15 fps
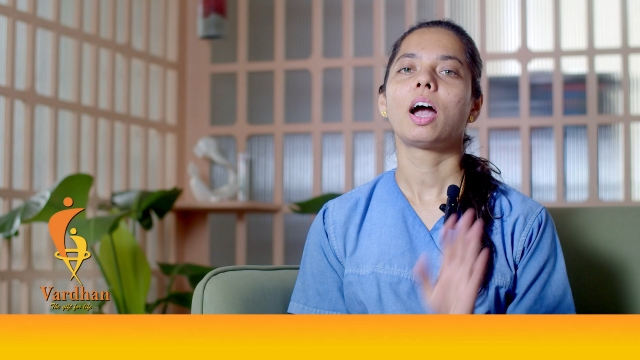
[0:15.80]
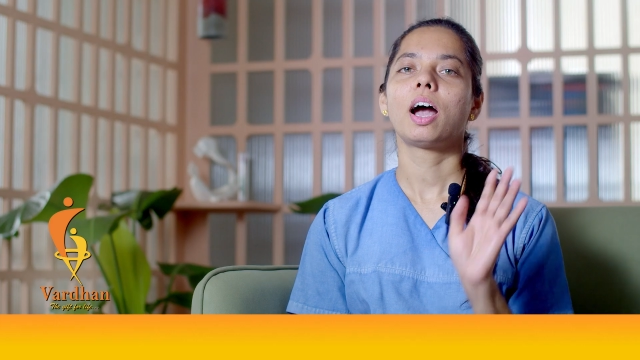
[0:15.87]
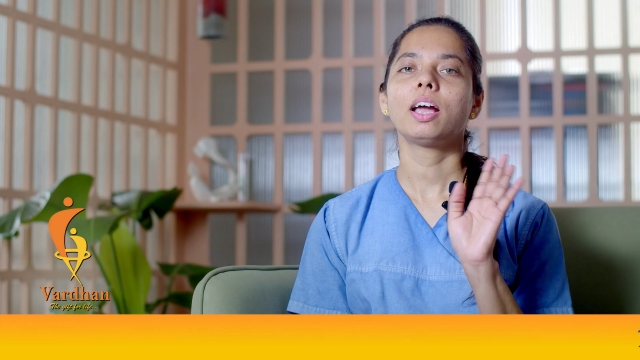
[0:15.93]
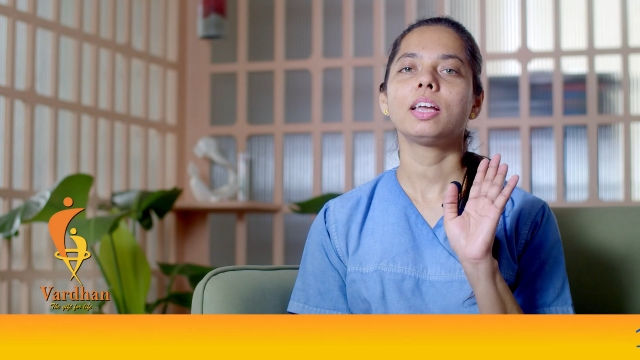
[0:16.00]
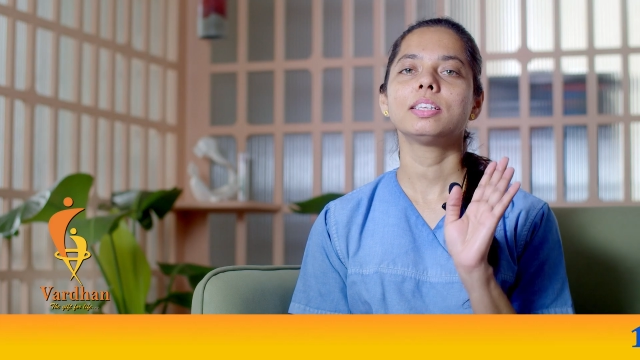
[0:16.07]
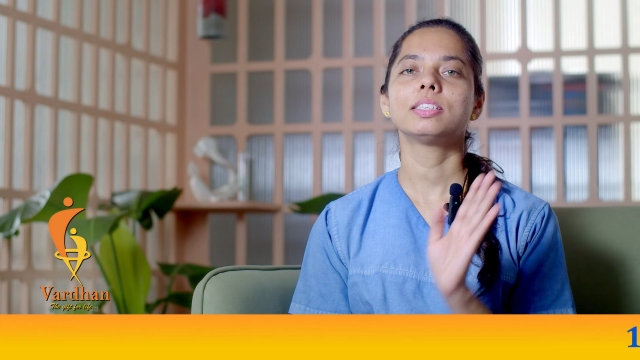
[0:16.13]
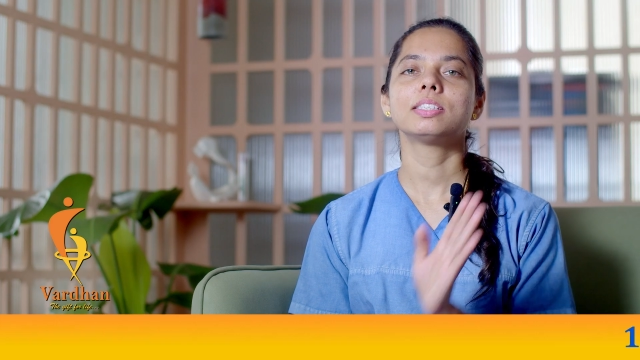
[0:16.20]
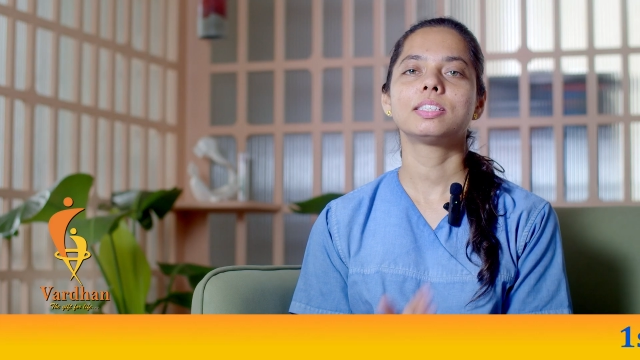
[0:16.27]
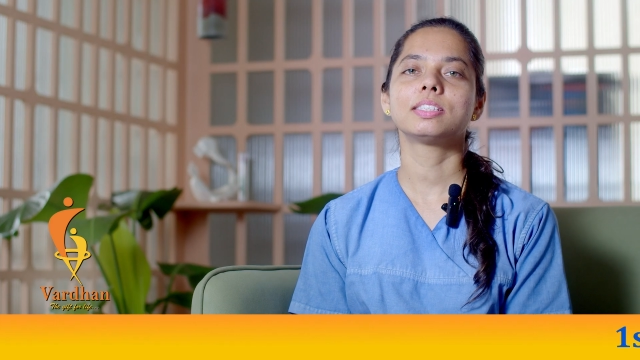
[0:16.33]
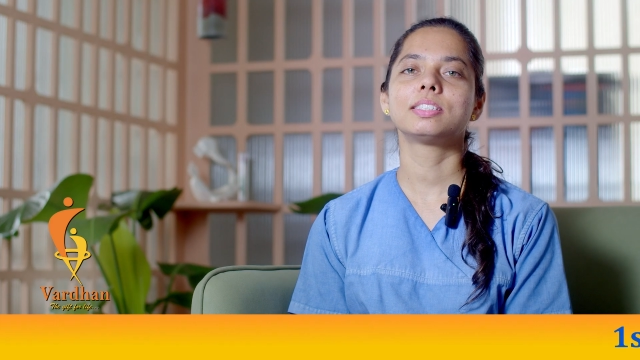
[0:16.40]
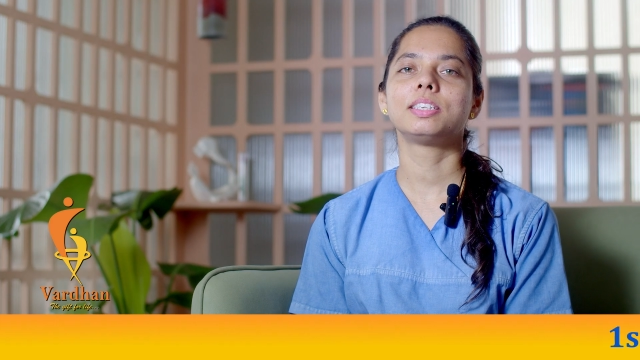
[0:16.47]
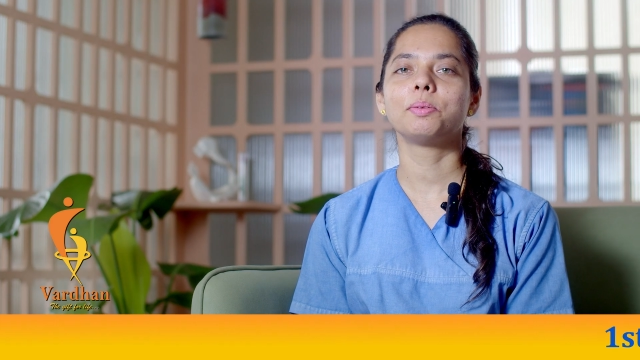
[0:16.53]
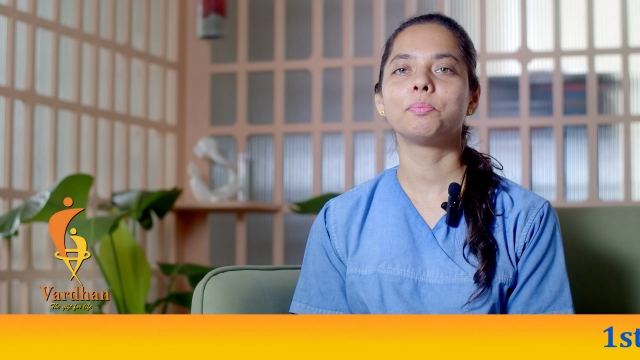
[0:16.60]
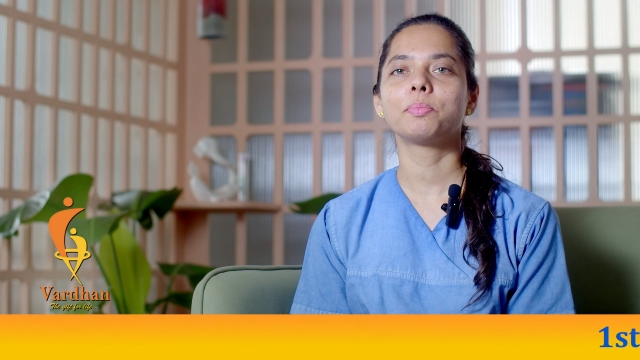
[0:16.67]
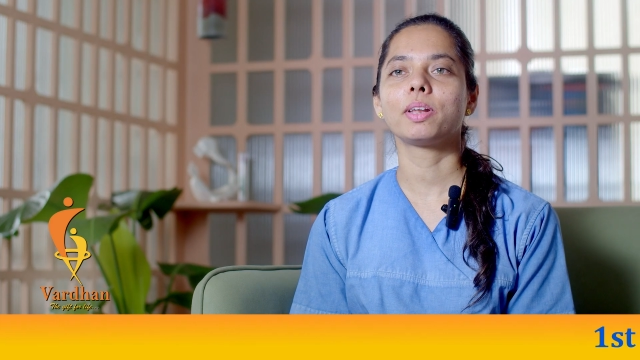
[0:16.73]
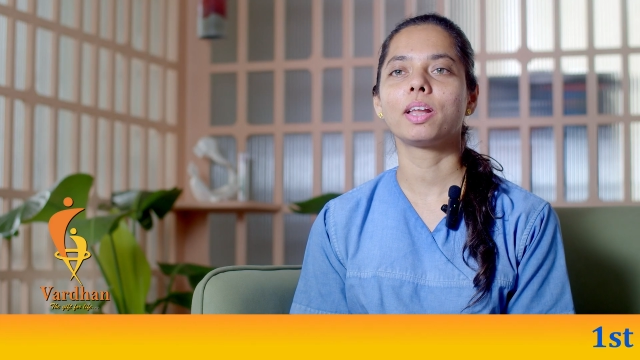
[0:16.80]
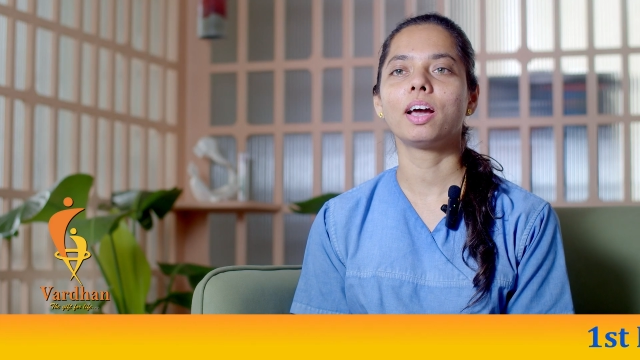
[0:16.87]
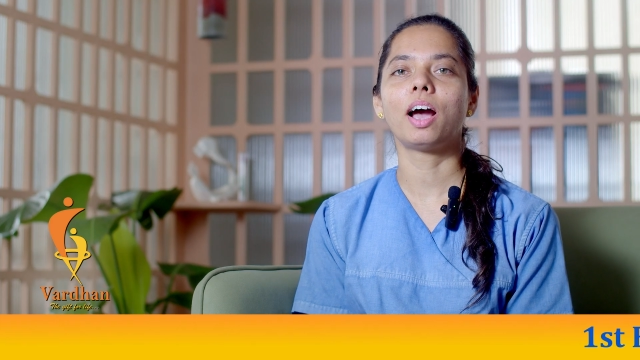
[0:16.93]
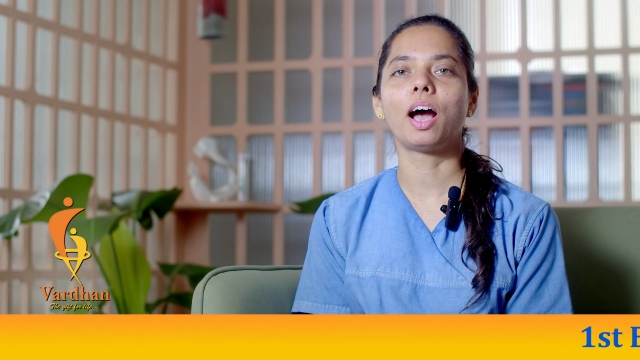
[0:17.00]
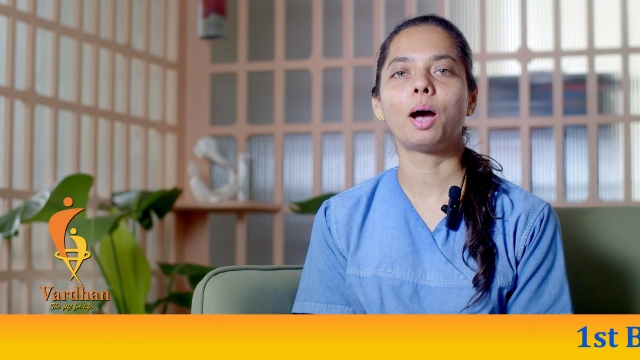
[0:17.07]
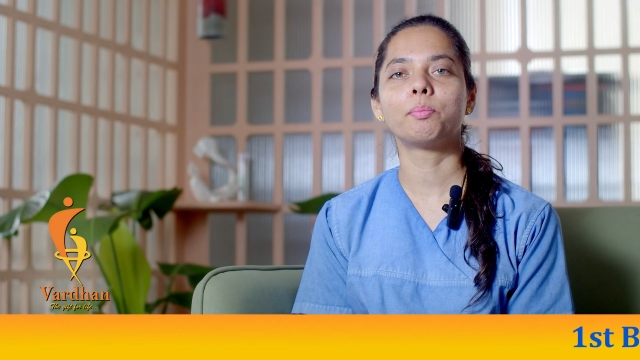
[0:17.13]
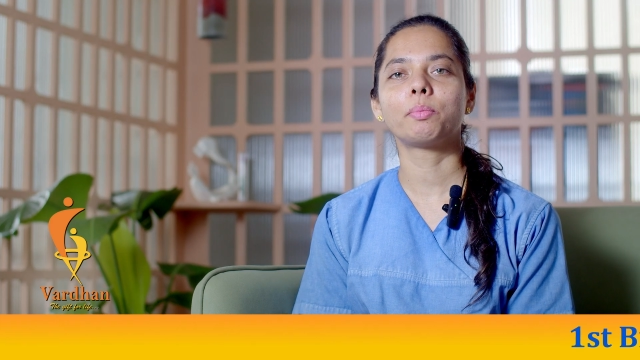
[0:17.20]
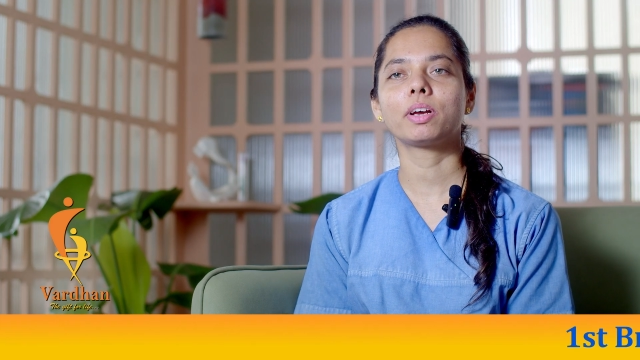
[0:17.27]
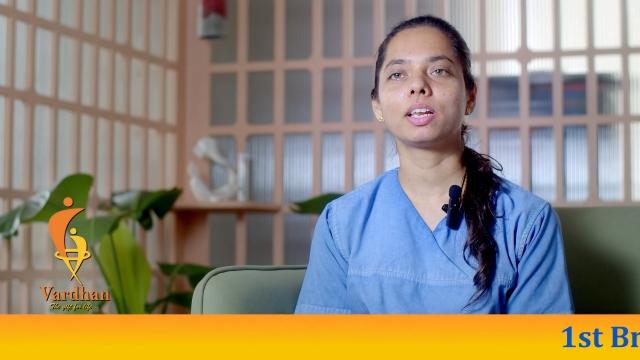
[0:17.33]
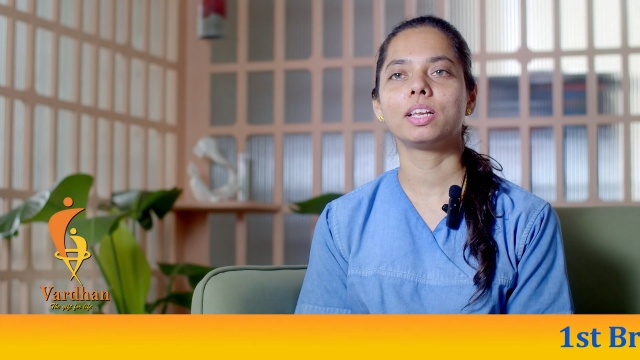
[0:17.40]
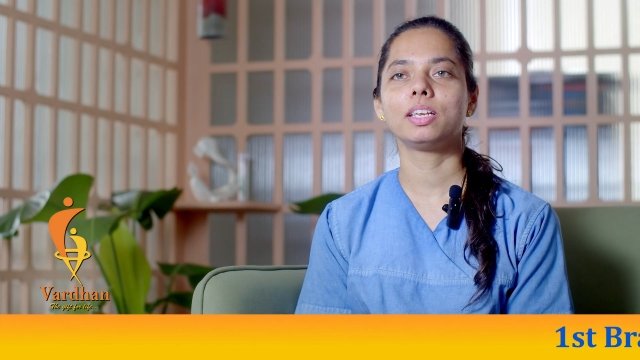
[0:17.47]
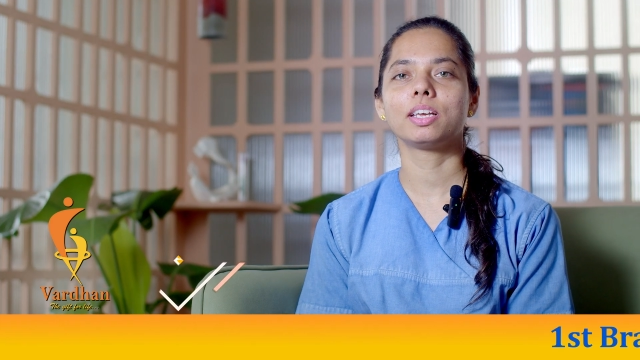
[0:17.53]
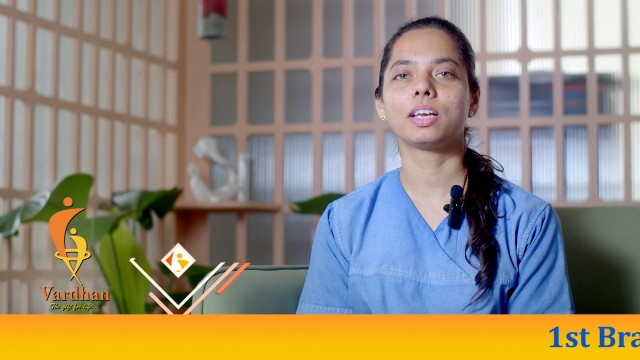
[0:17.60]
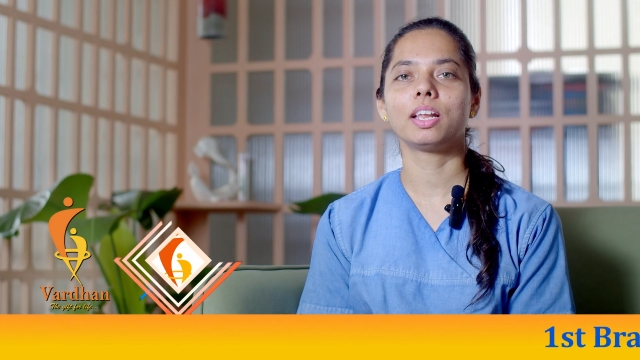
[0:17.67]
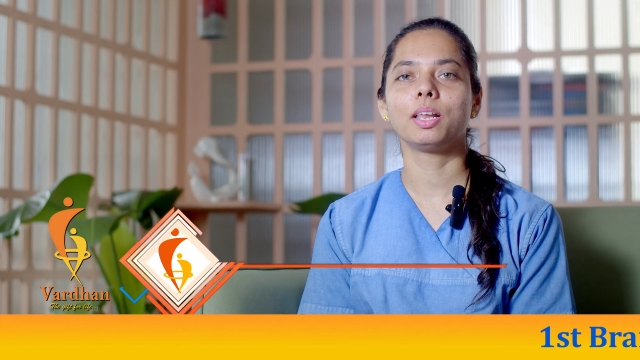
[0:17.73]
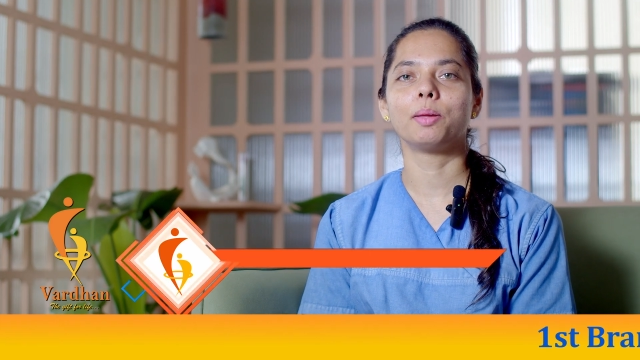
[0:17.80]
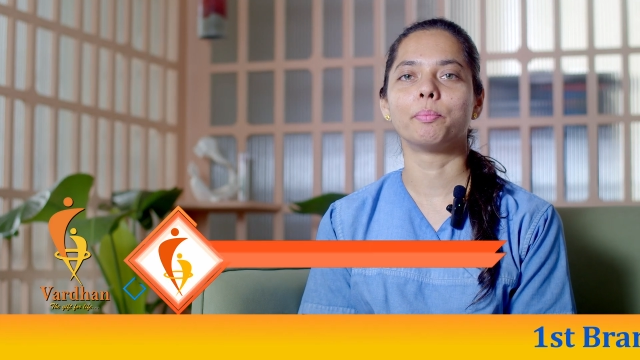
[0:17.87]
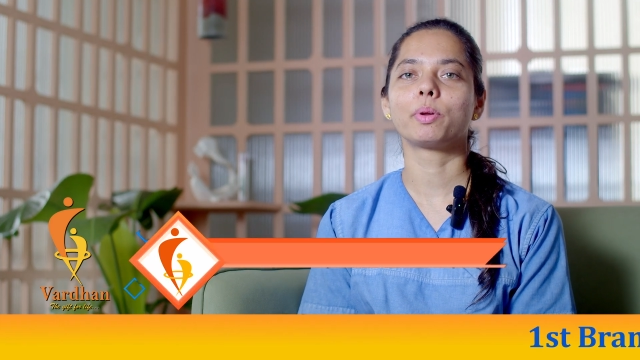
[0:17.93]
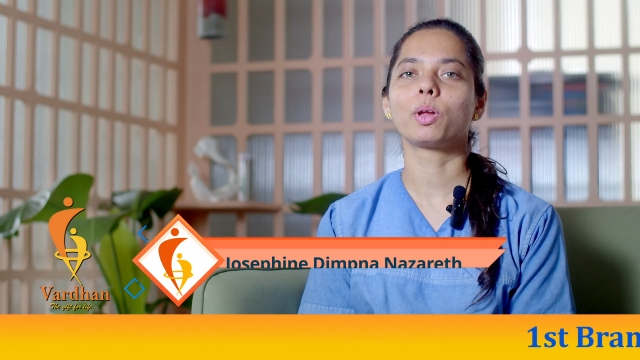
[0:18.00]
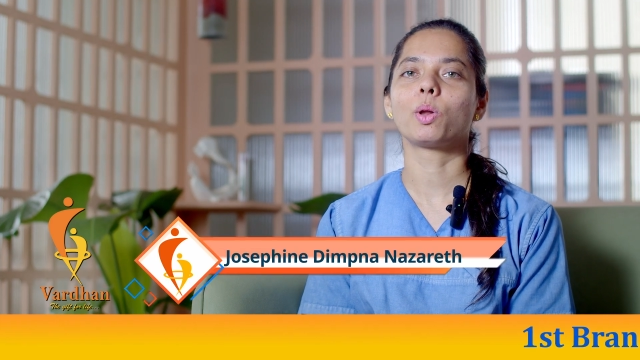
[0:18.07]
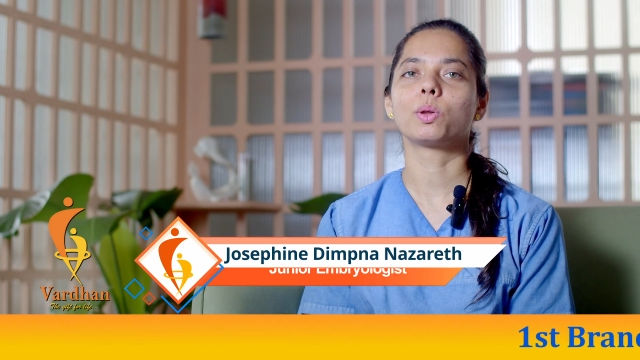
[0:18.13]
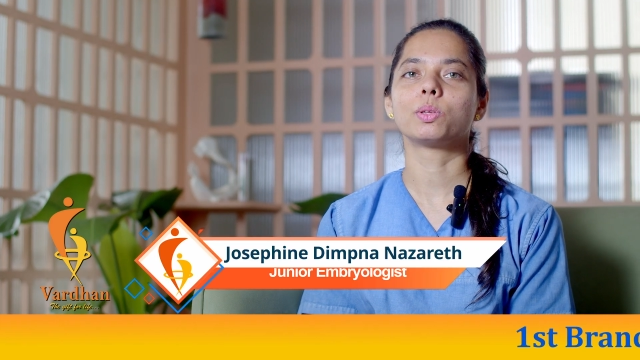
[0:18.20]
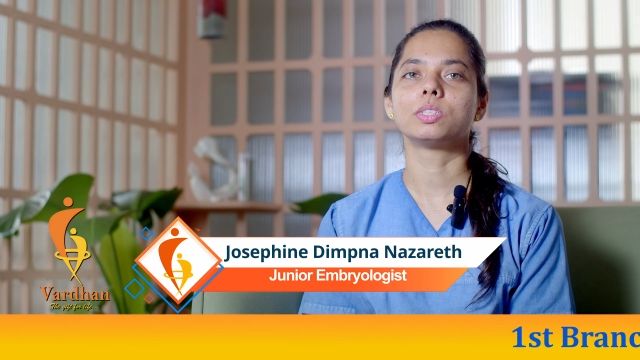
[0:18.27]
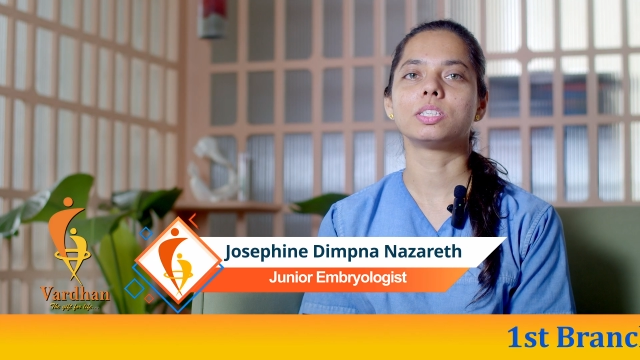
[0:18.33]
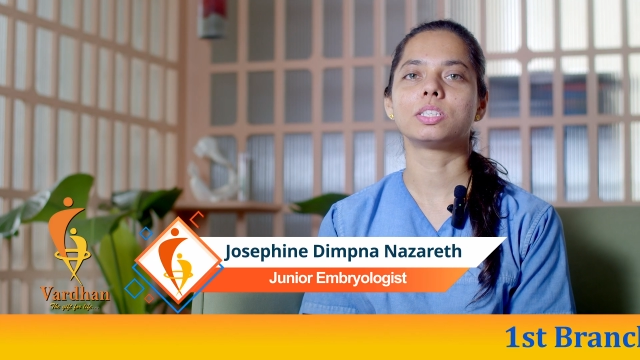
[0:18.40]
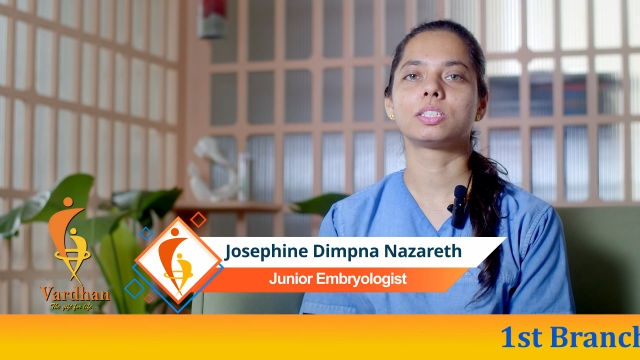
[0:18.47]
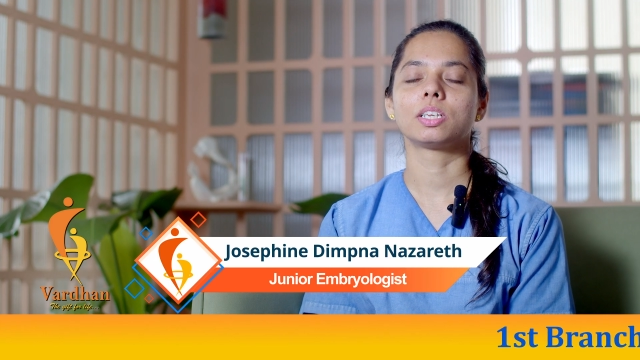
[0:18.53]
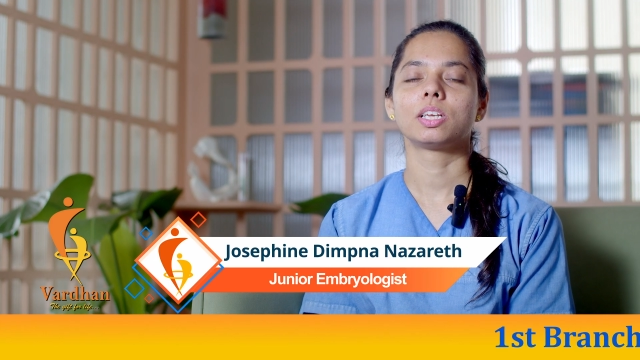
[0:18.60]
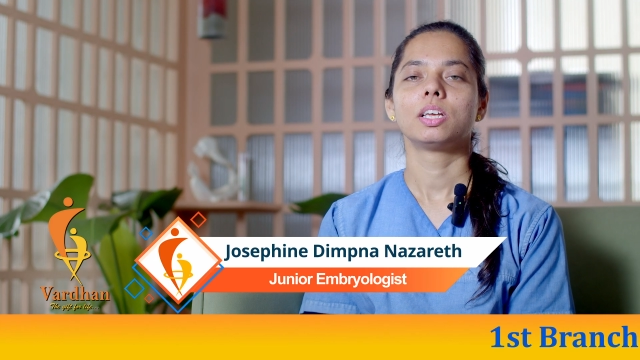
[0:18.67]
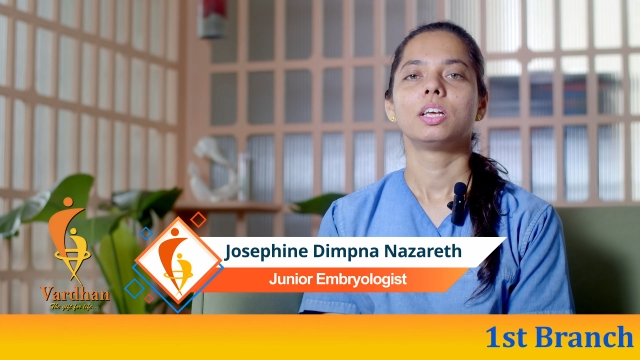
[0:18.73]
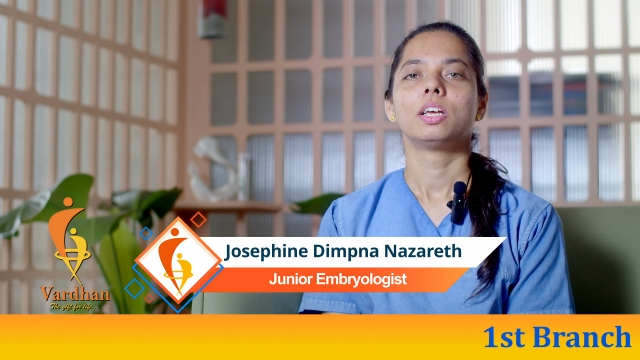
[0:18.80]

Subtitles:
Hi, this is Dimpna. I'm a clinical embryologist.